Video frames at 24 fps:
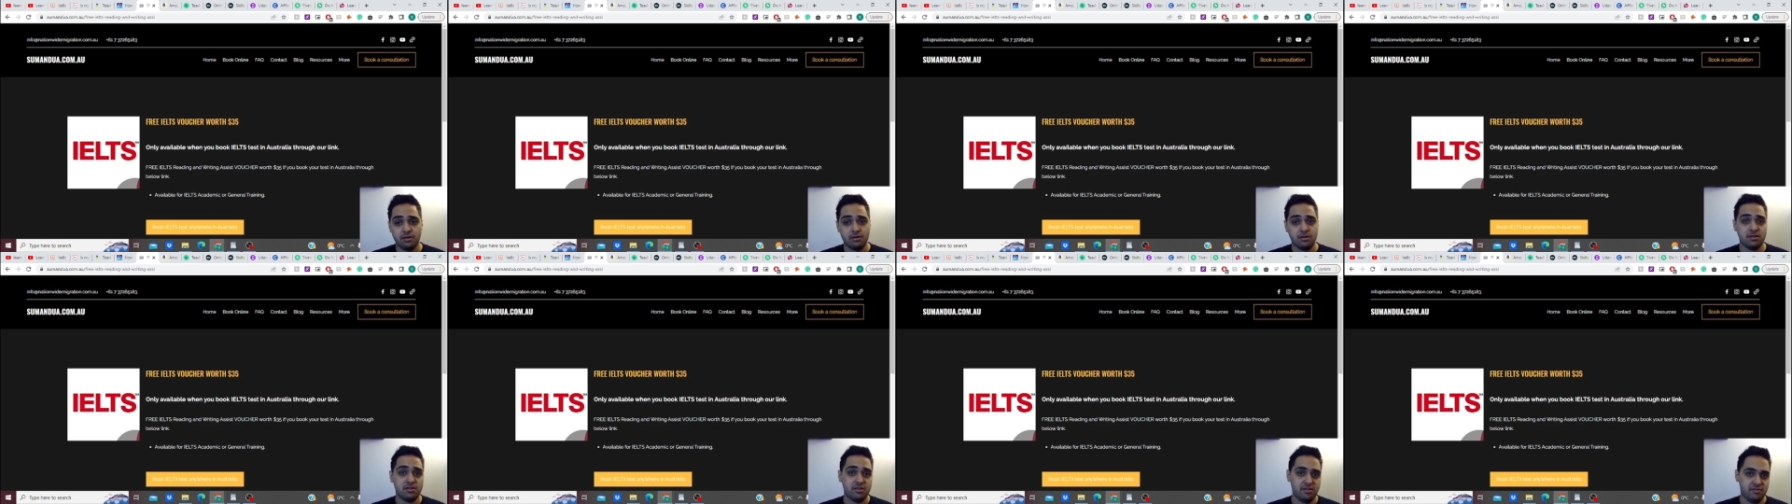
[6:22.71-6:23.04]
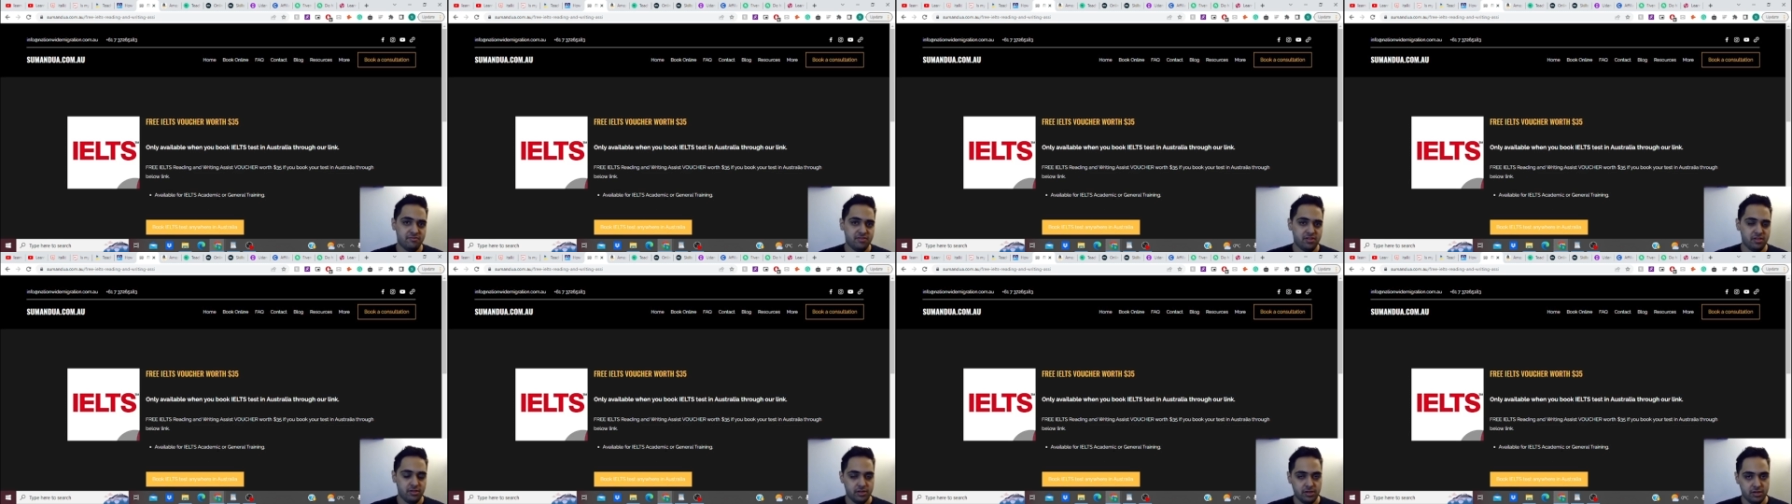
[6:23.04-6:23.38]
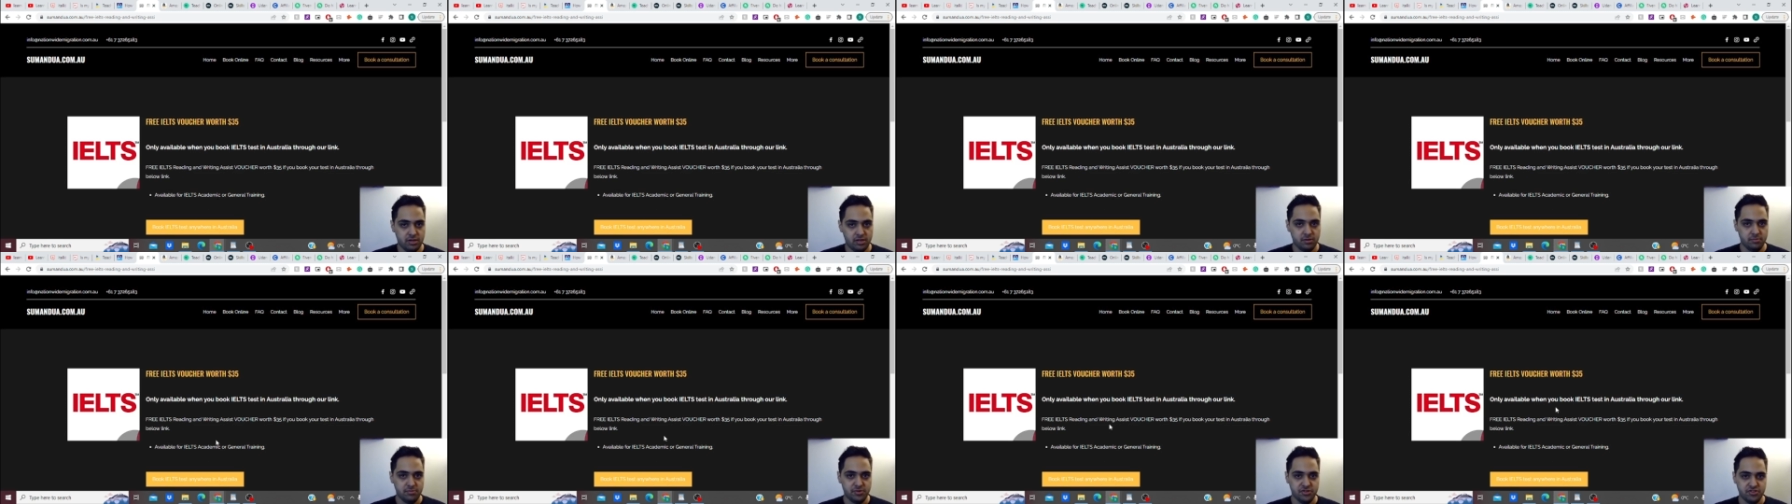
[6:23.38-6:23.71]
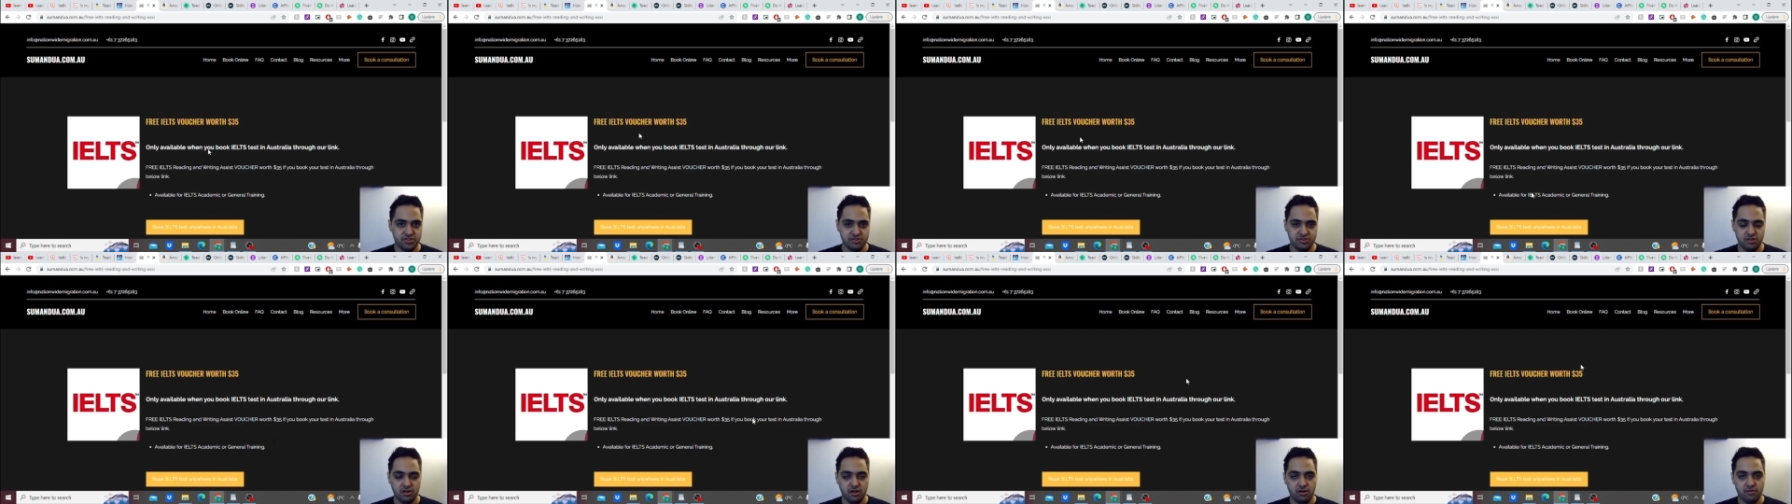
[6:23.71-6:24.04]
earn affiliate
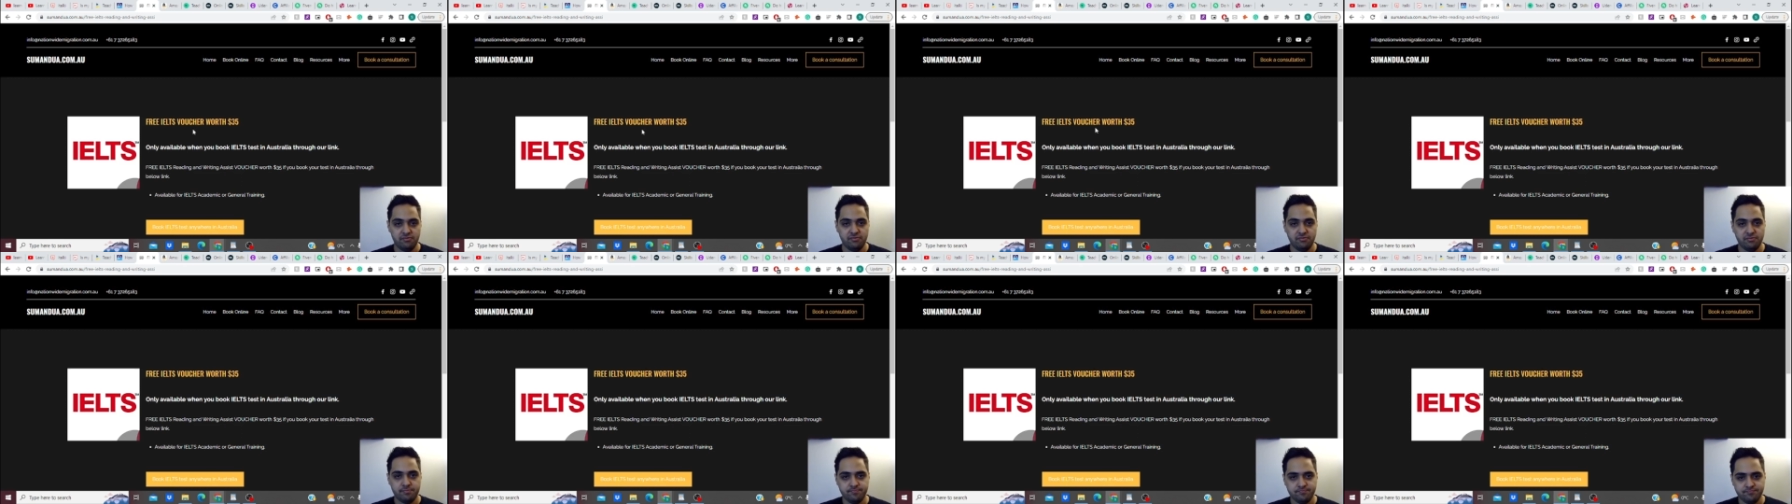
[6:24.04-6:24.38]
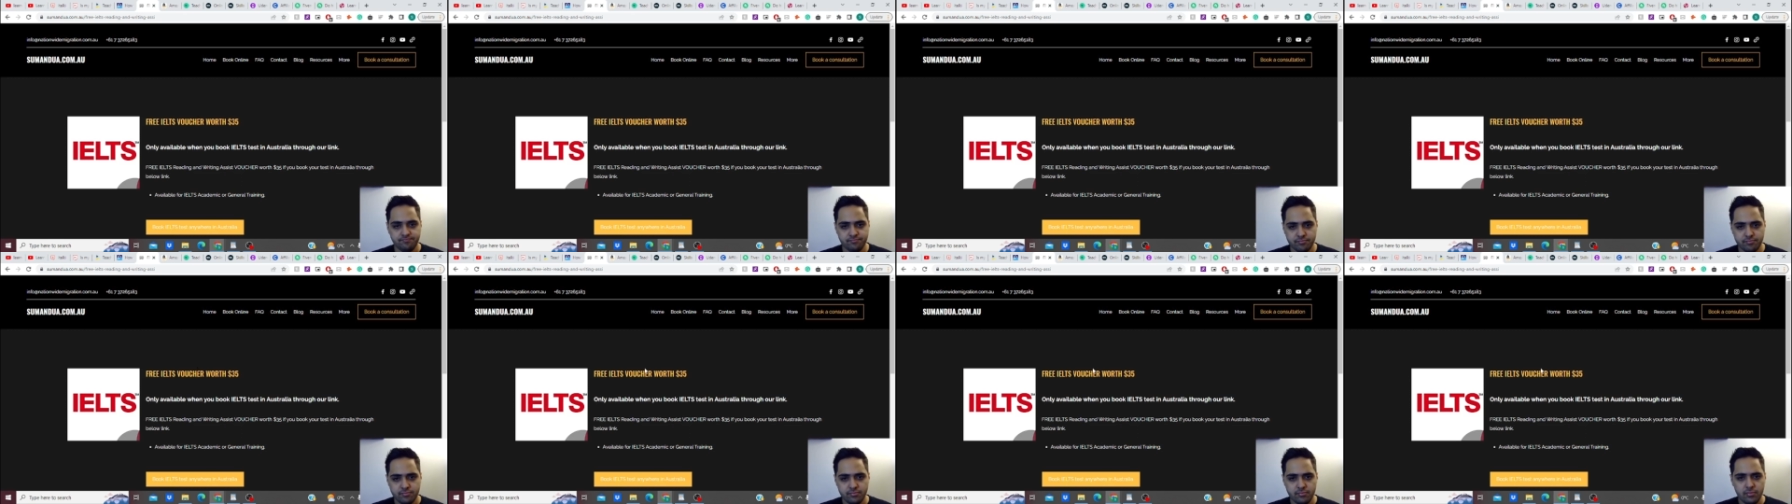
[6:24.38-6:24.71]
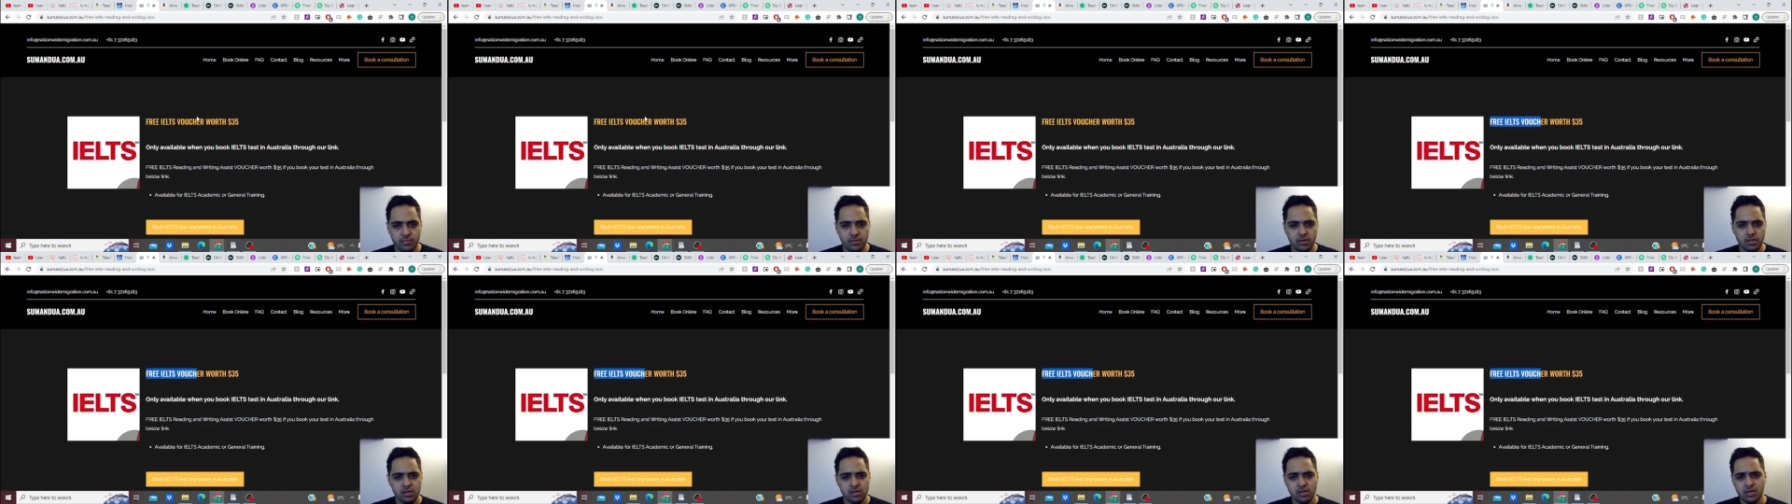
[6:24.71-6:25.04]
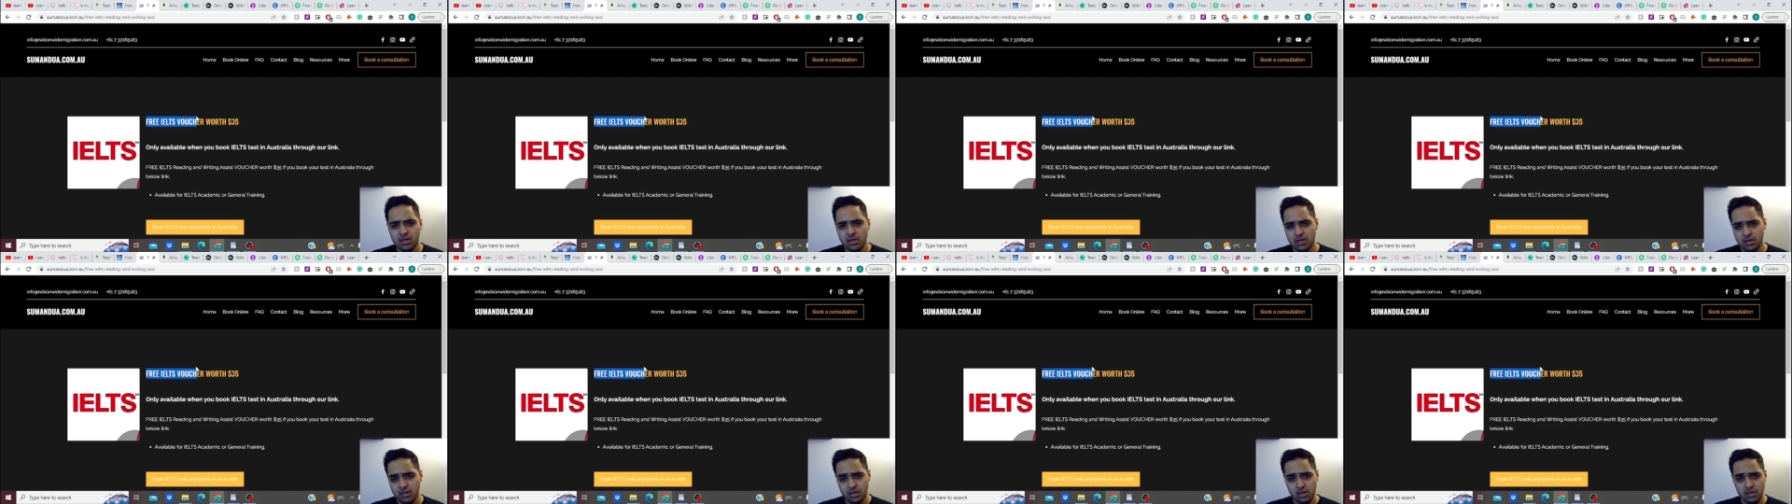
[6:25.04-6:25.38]
commissions off.
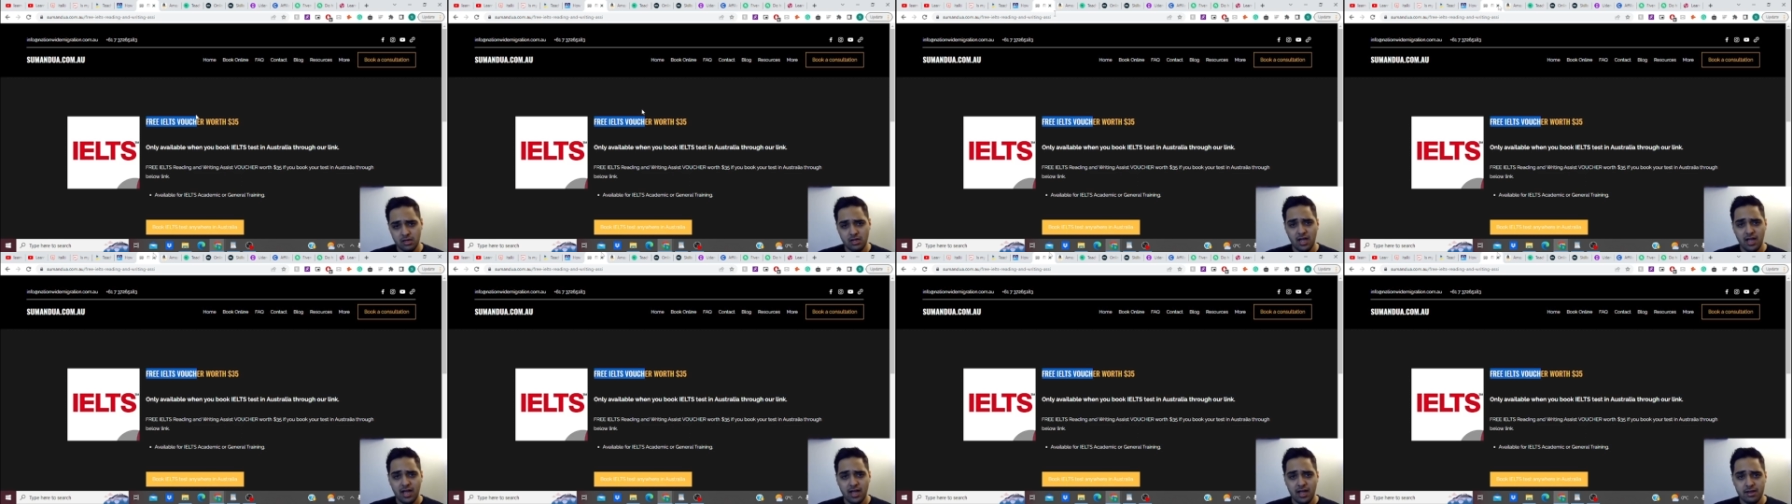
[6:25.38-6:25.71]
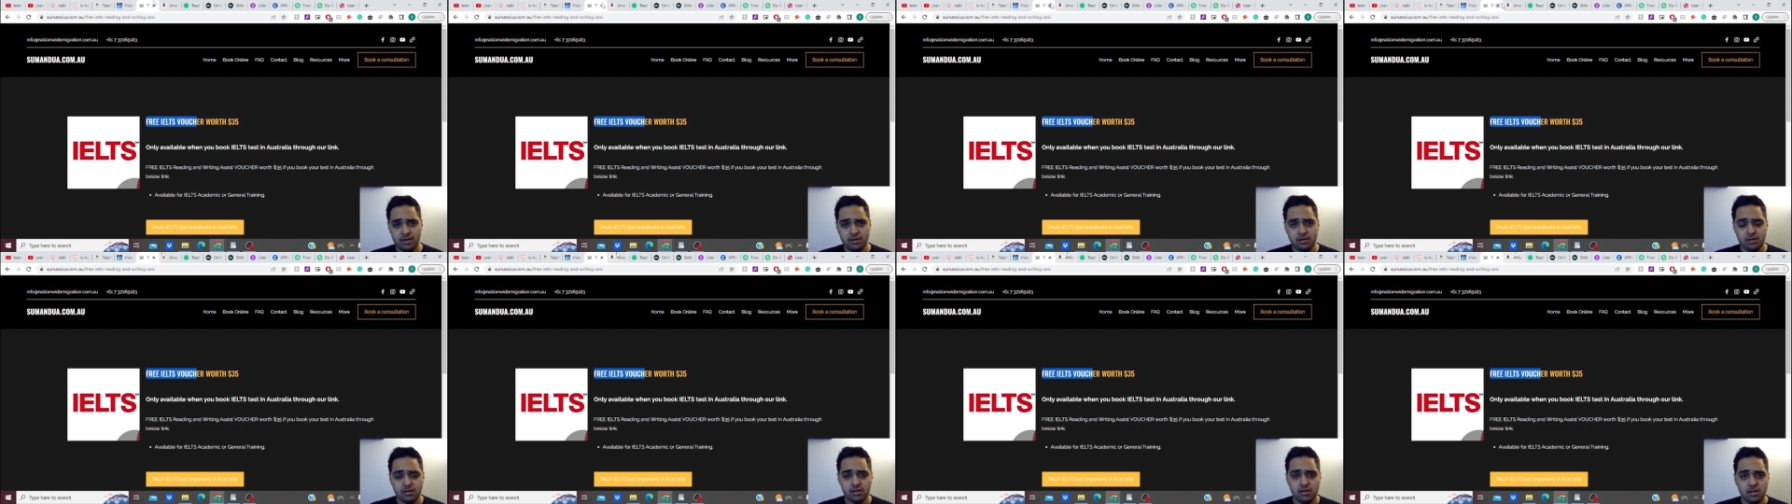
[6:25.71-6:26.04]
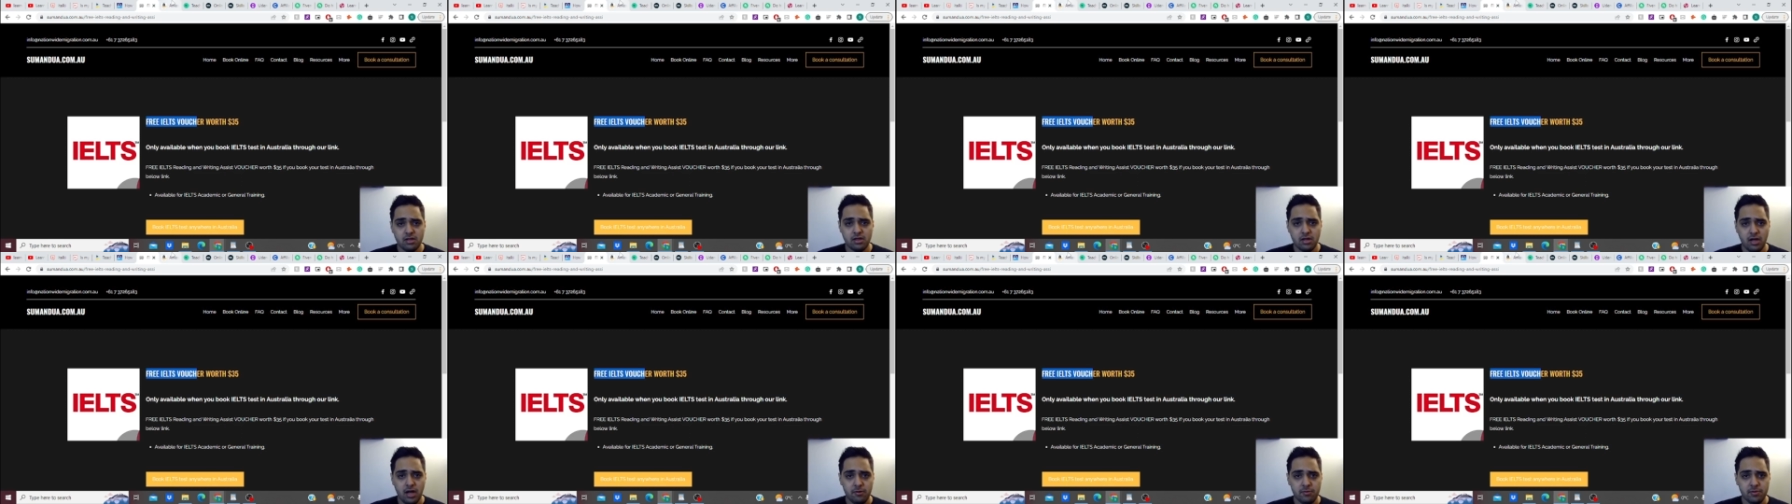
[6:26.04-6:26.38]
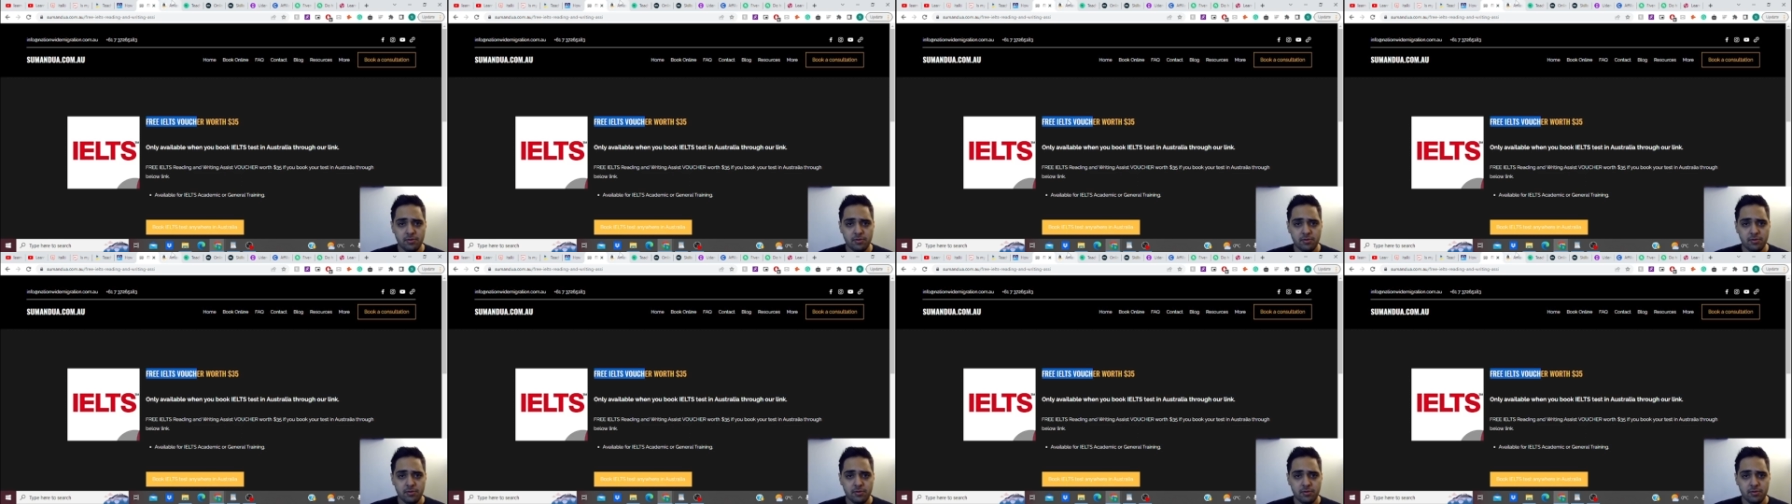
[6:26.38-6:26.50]
And I will